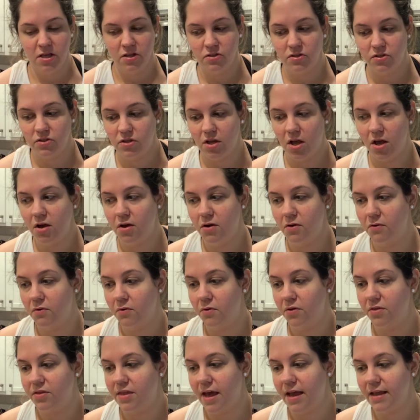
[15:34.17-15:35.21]

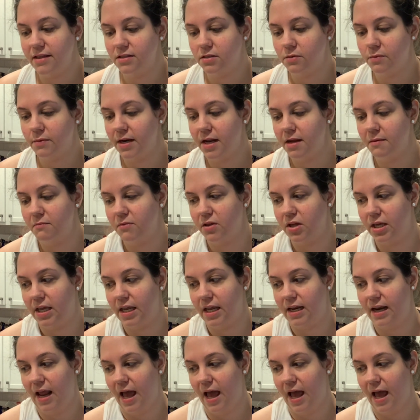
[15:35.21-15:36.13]
So that's what I'm looking